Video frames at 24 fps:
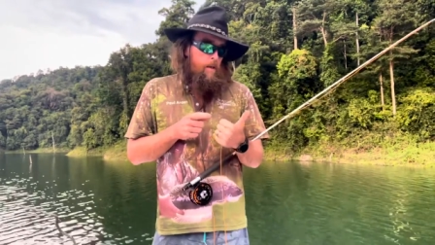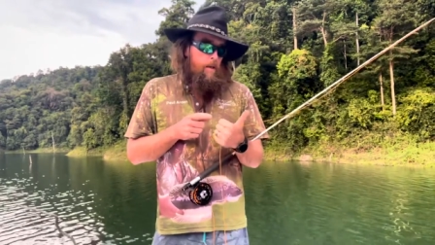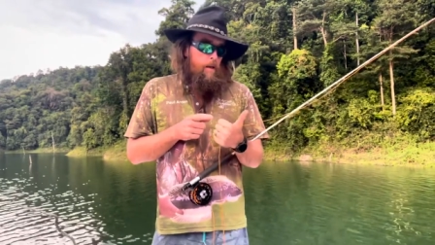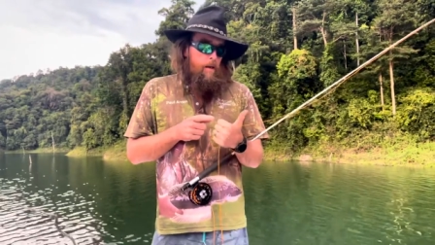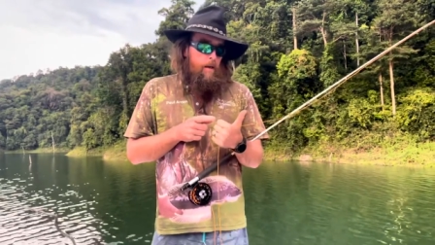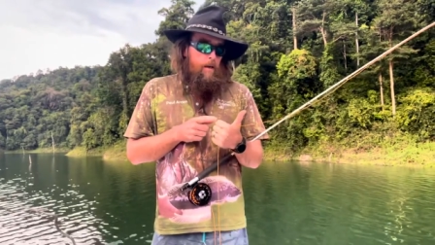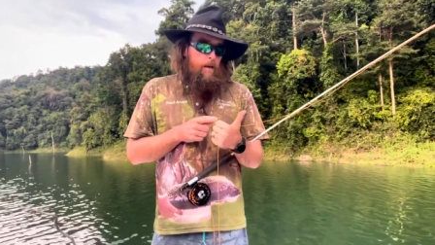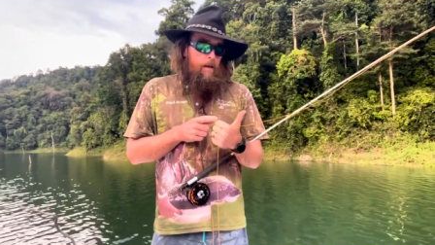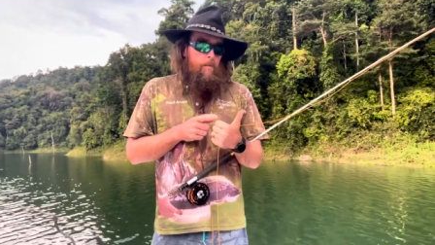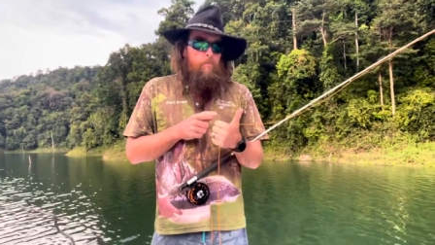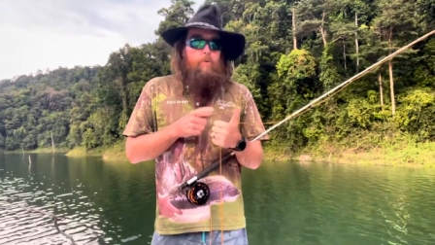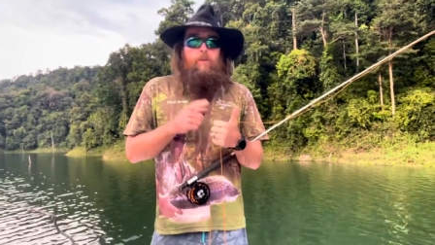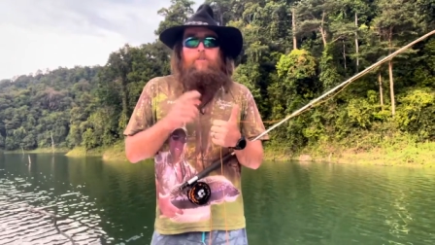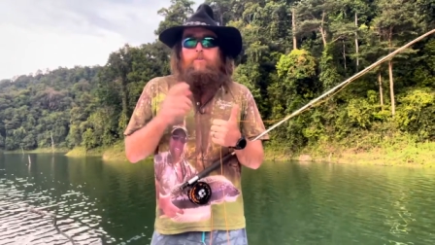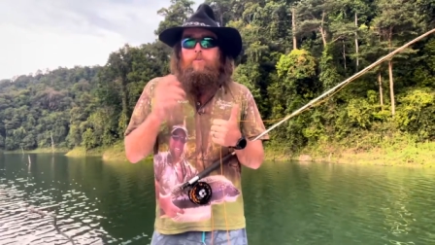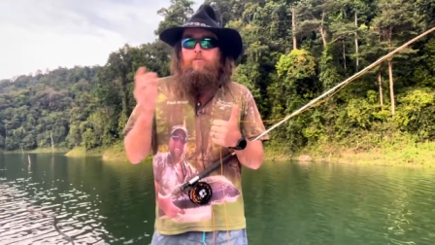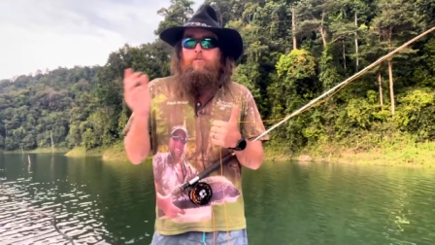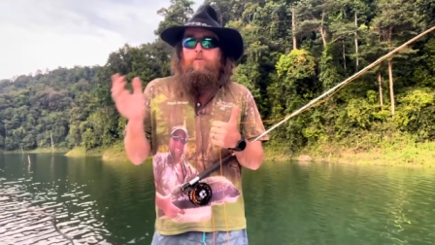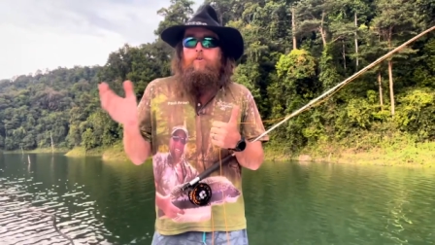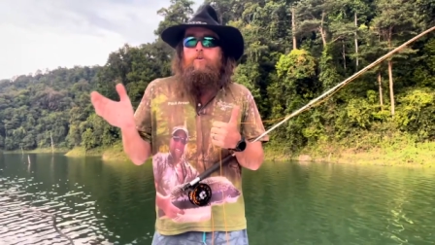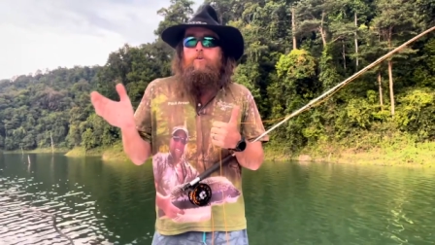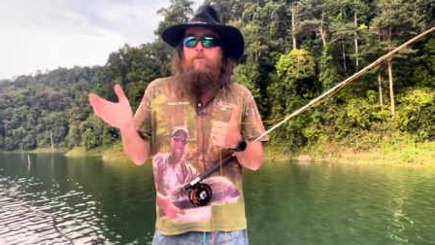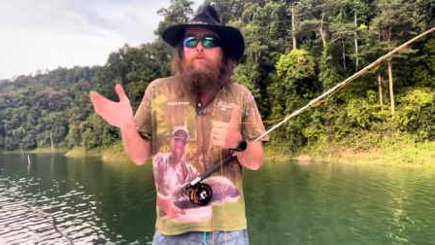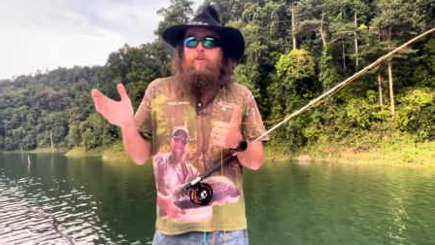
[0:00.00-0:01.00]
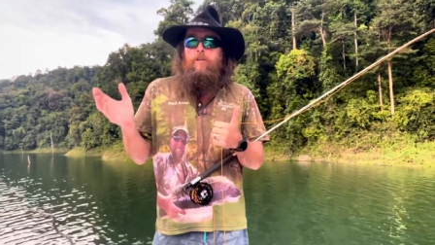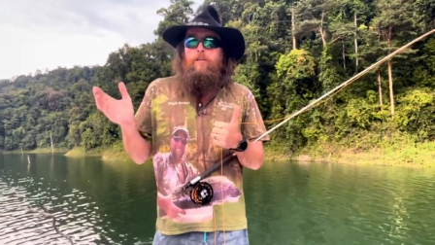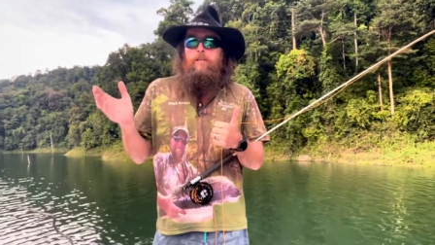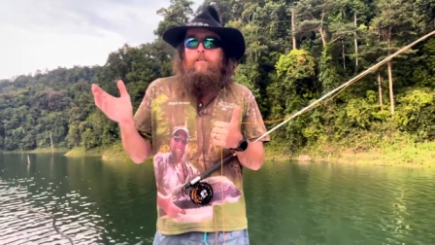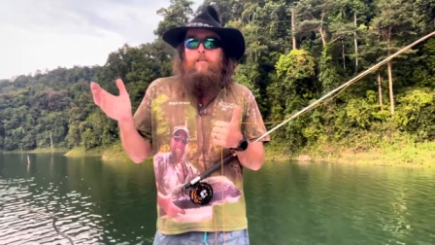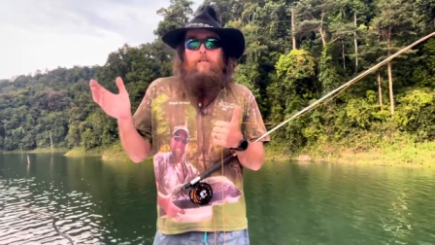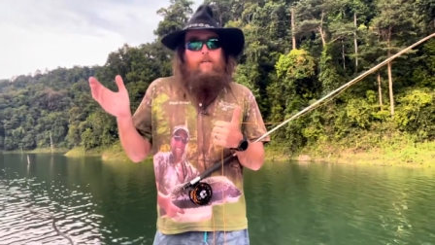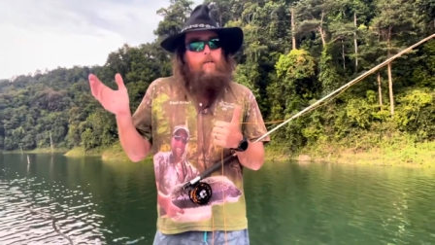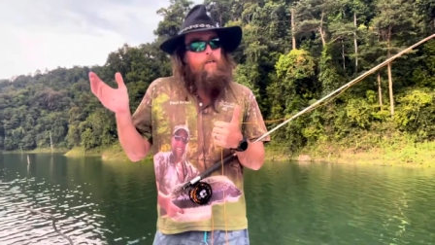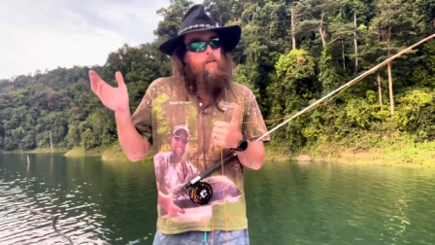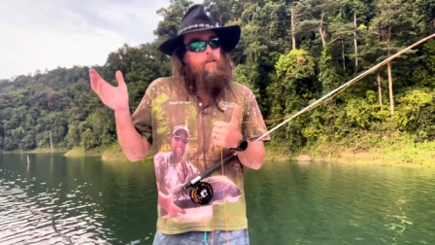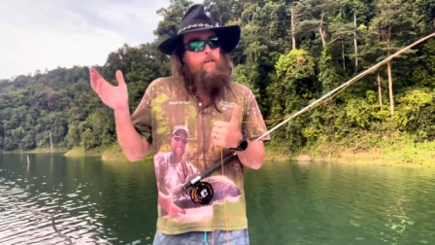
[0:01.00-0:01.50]
um, which is
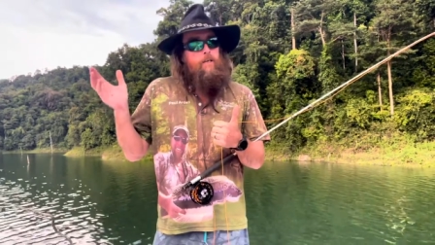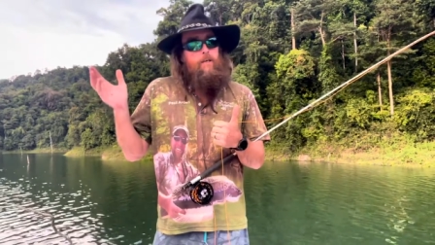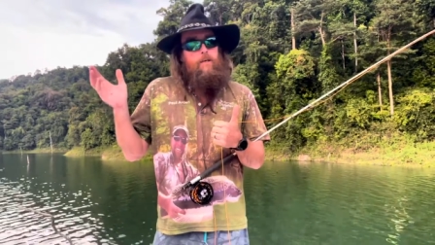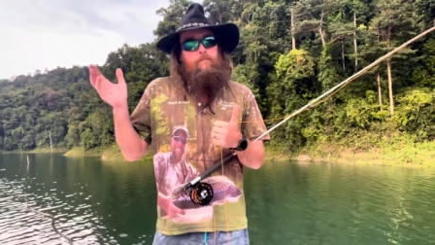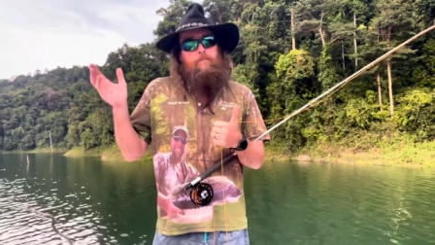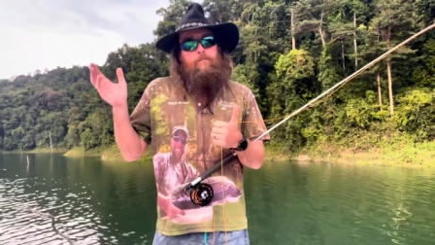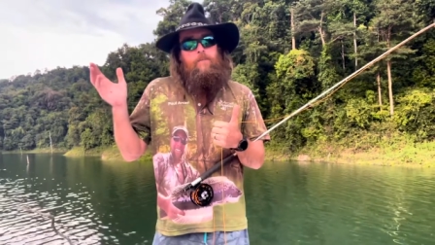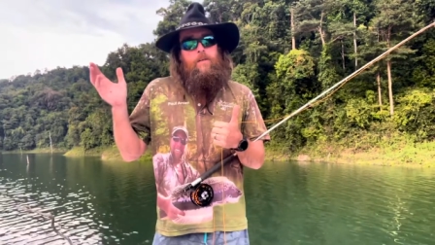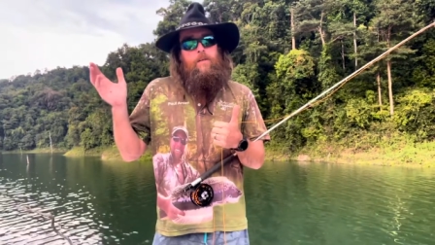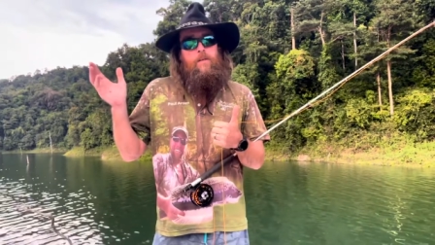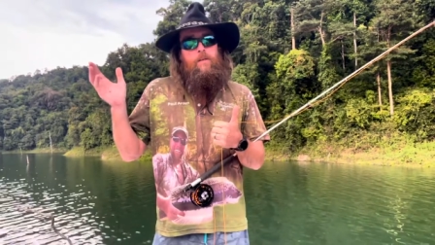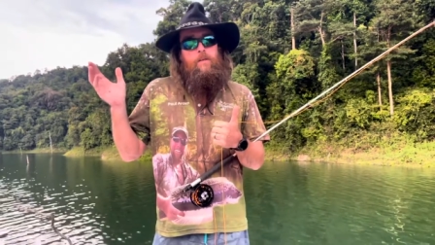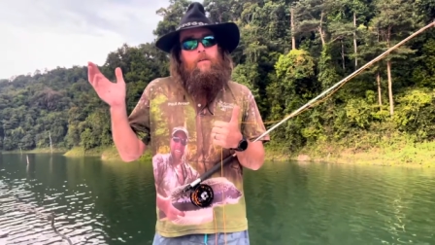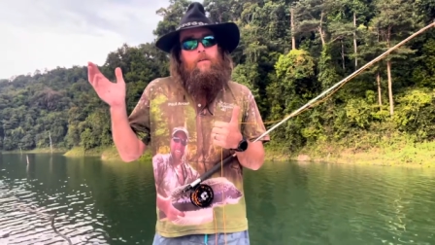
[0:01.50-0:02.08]
usually, um,